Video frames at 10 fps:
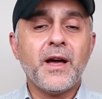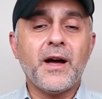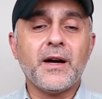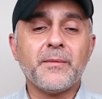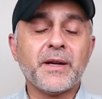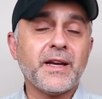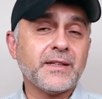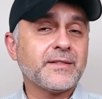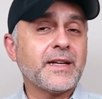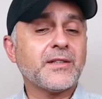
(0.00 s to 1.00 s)
Uh,
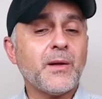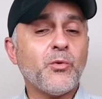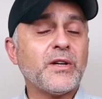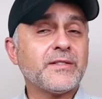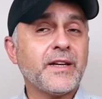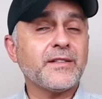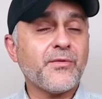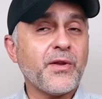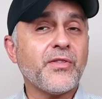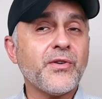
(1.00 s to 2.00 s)
again, Santal Boise
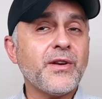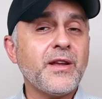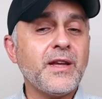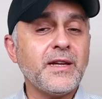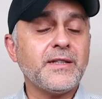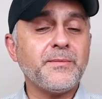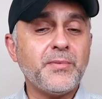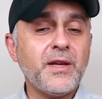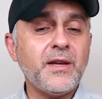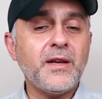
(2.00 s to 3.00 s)
330,
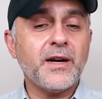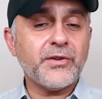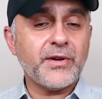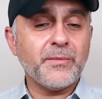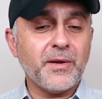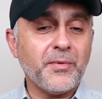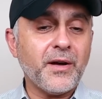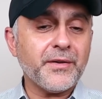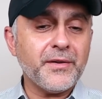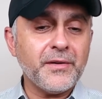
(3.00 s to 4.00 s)
EDP, 100 ml
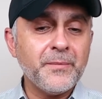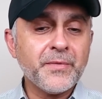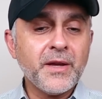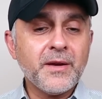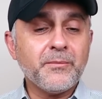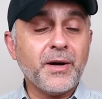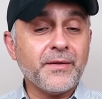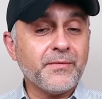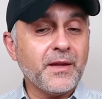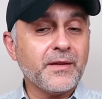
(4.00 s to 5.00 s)
bottle.
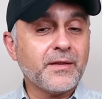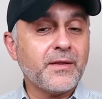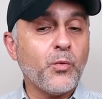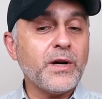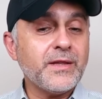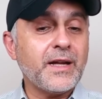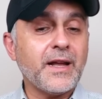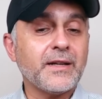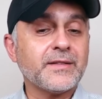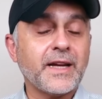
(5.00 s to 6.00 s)
But the one
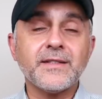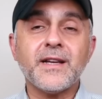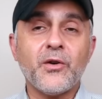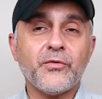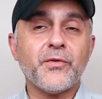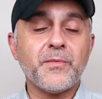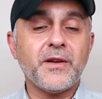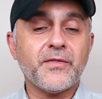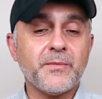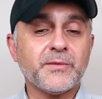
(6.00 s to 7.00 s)
that stands out for
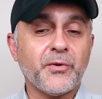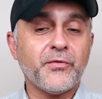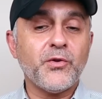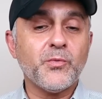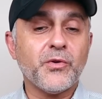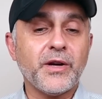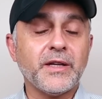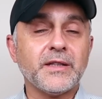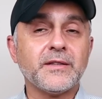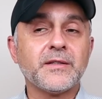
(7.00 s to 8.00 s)
me from this perfumer
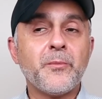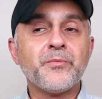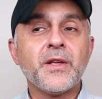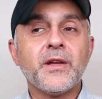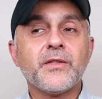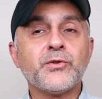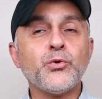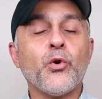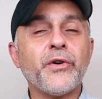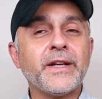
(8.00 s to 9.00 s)
is the
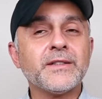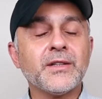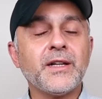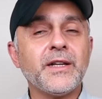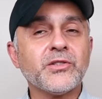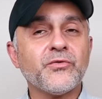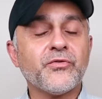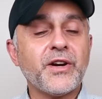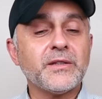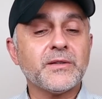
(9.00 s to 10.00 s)
two Oriental Collection
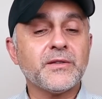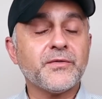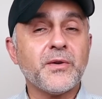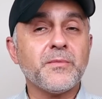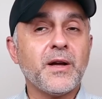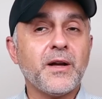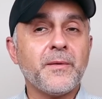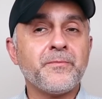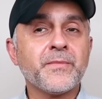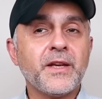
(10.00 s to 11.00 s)
fragrances from
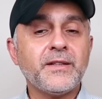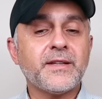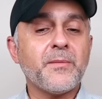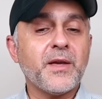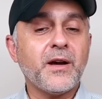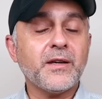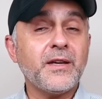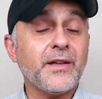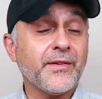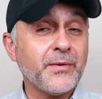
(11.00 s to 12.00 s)
um, Issey
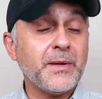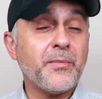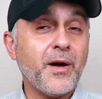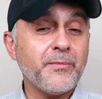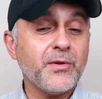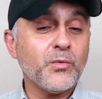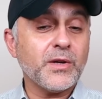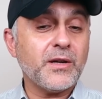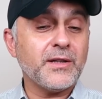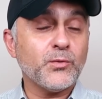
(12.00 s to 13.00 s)
Miyake and the really popular
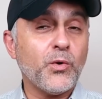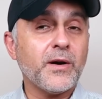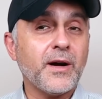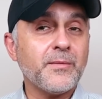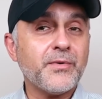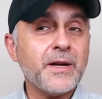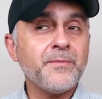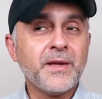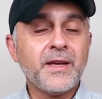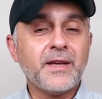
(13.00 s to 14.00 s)
one called Noir
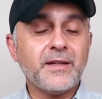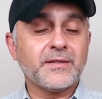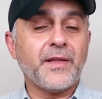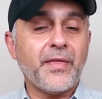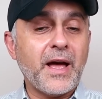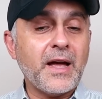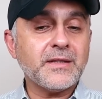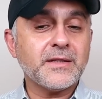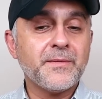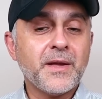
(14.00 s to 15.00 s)
Ombre. He's done
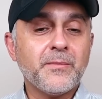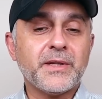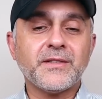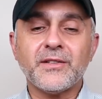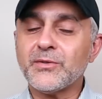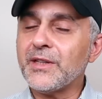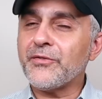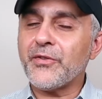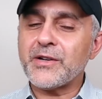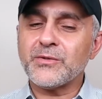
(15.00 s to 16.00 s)
that, but he's also
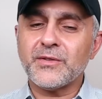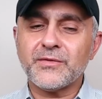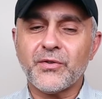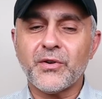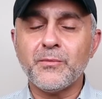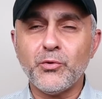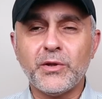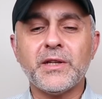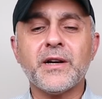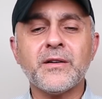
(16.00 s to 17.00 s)
done fragrances for
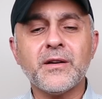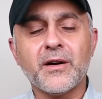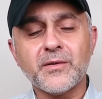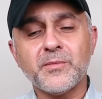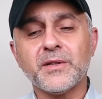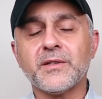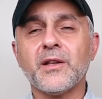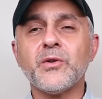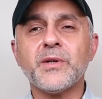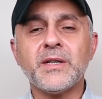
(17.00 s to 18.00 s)
Mugler, Carlo
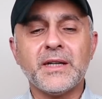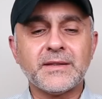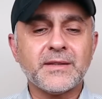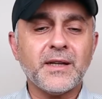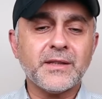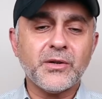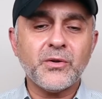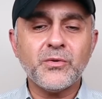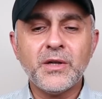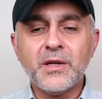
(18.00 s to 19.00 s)
Barcelona,
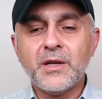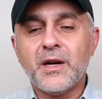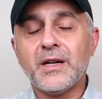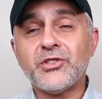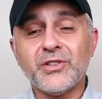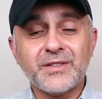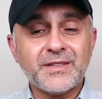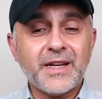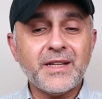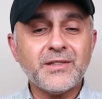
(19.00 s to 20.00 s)
Azzaro, uh, Jill
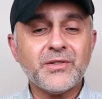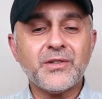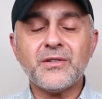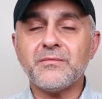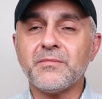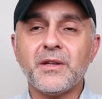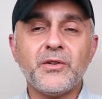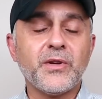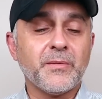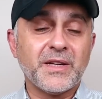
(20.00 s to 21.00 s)
Sander,
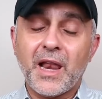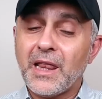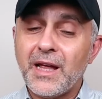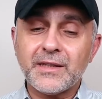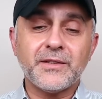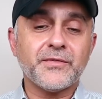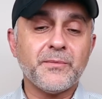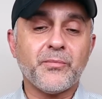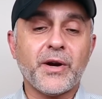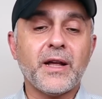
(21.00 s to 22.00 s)
you name it, a lot of
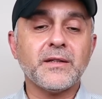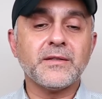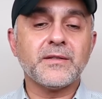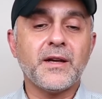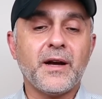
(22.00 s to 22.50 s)
different brands.